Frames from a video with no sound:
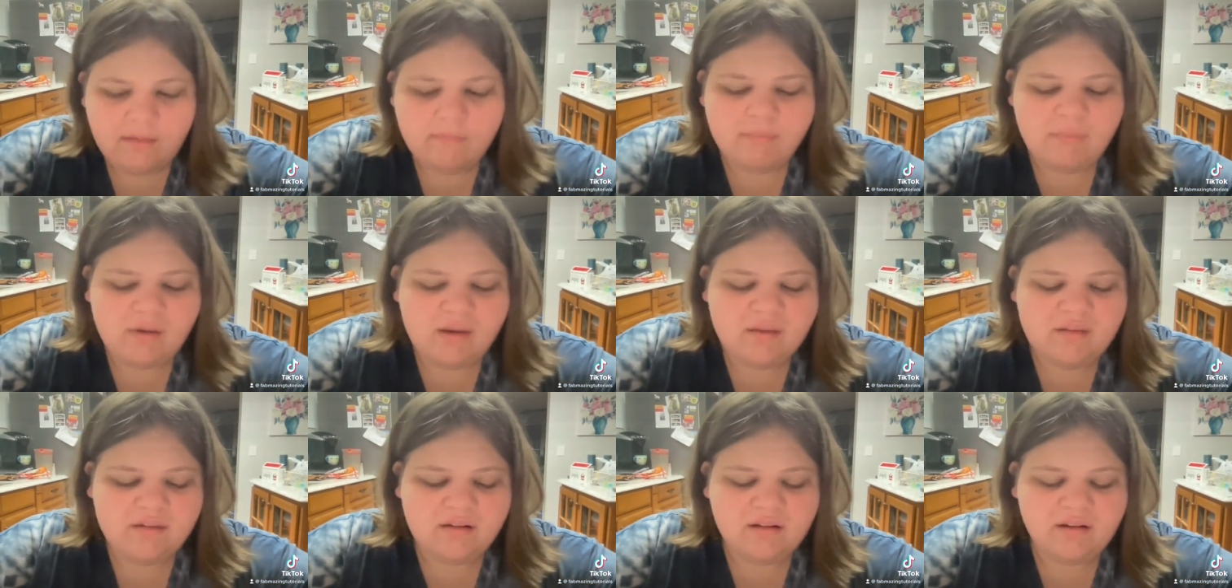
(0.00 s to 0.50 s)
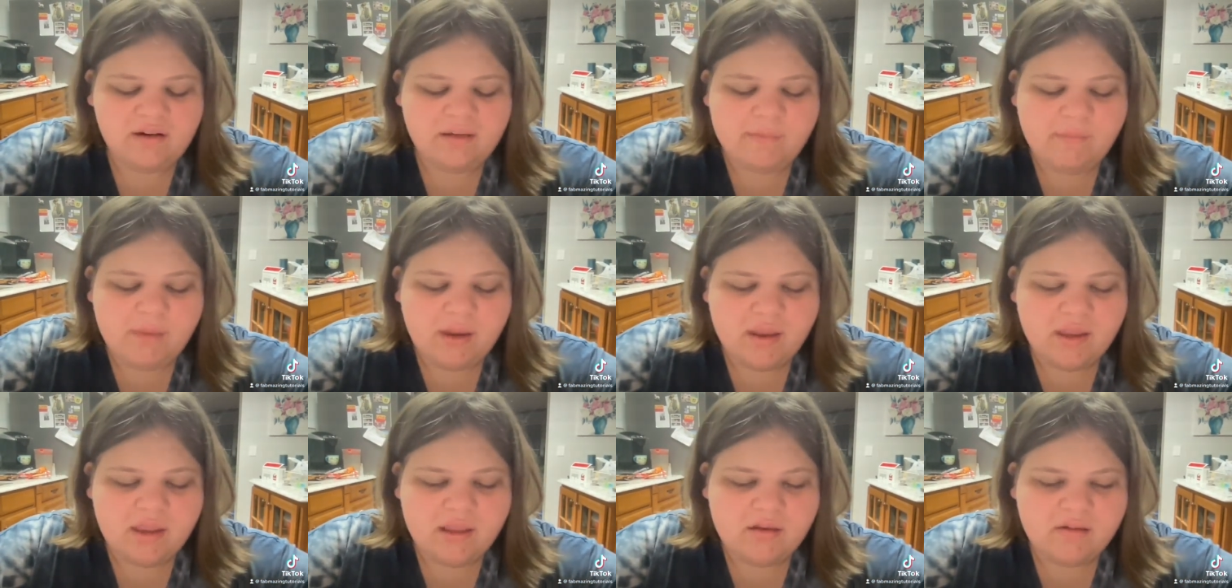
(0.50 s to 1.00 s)
basically
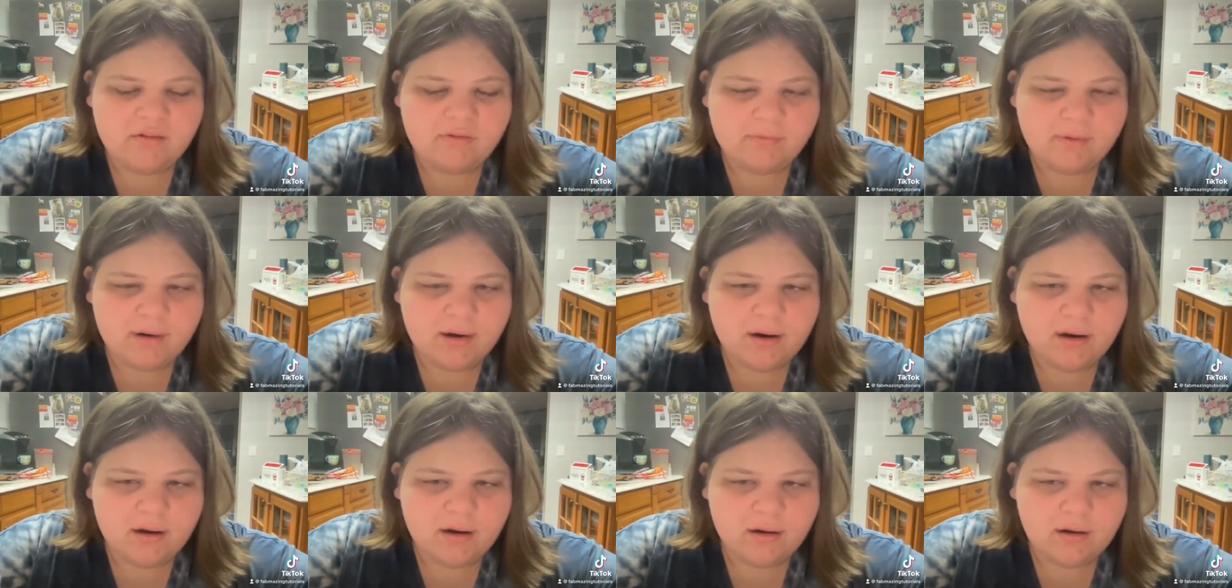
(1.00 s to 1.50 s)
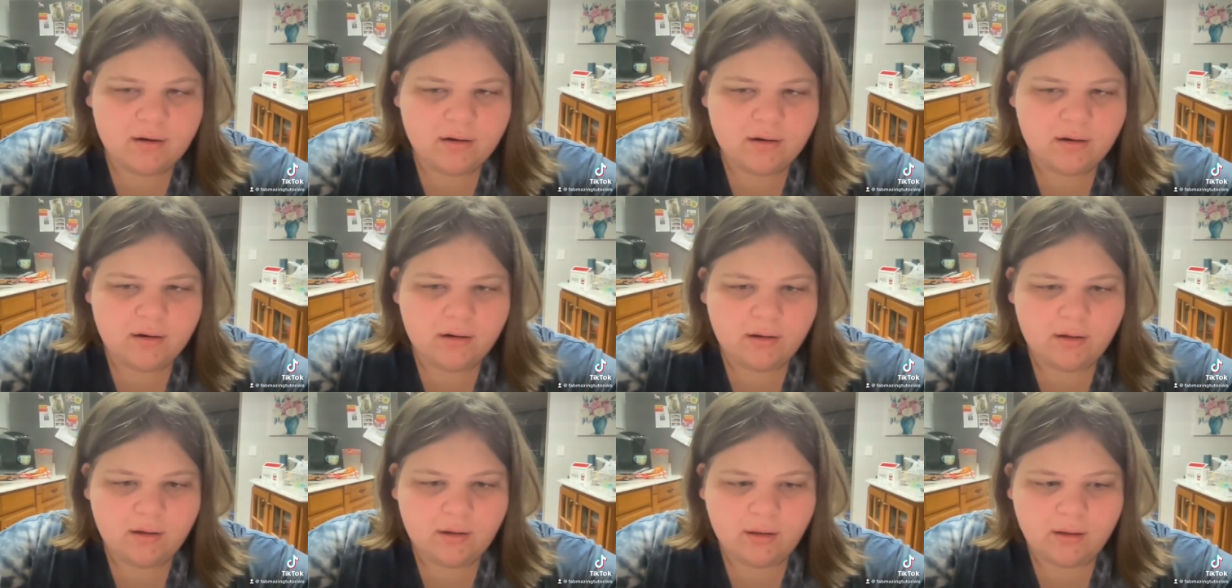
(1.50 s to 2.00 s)
make it to where,
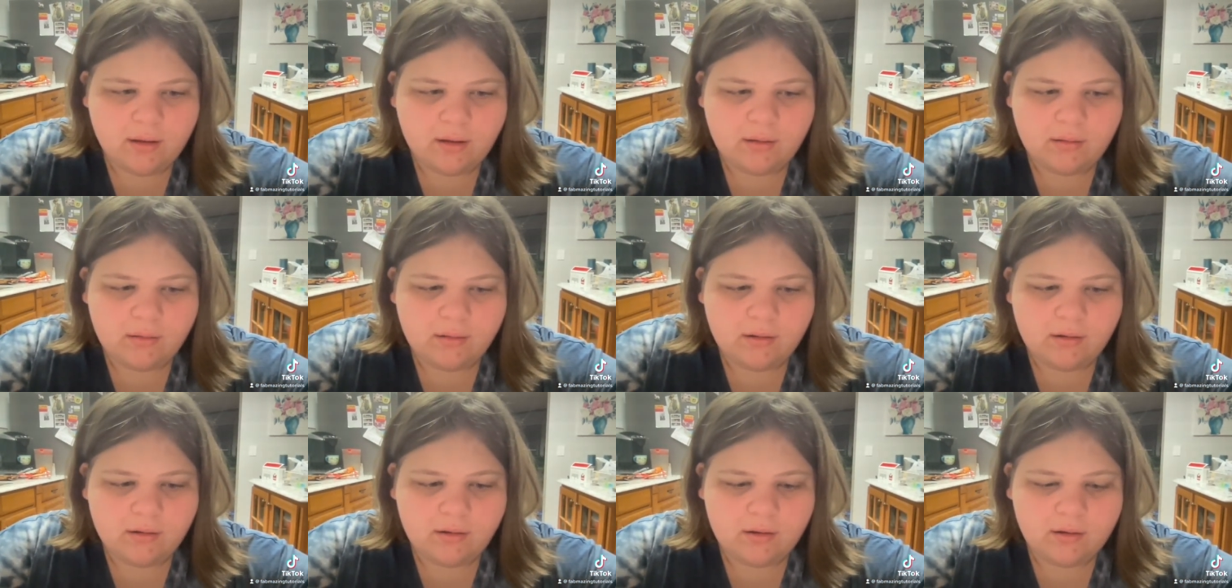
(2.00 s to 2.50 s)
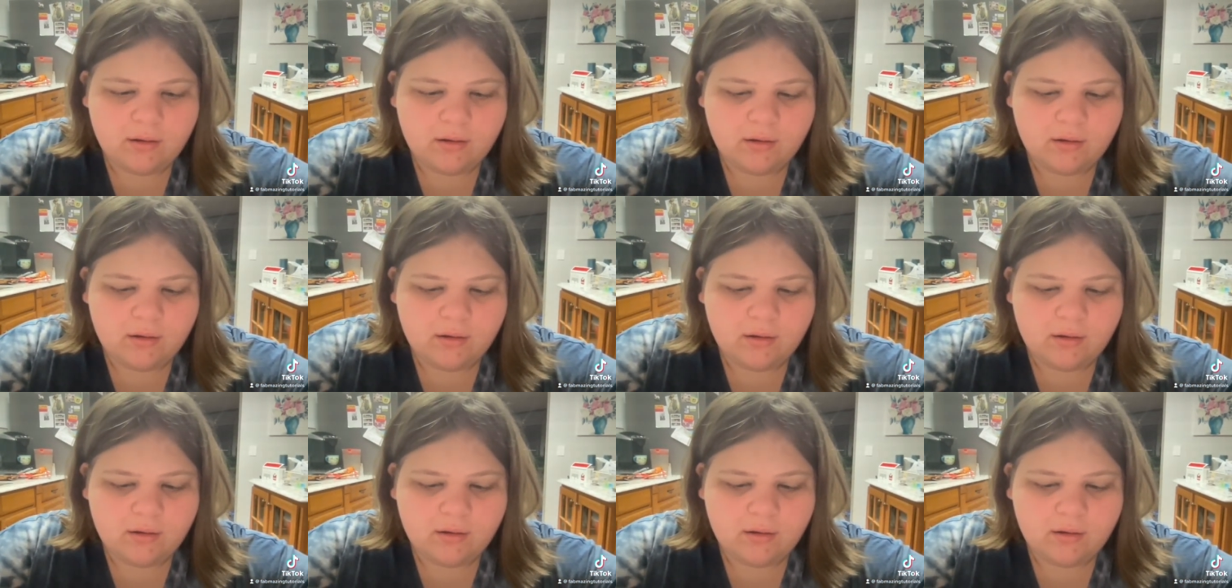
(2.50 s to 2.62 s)
uh,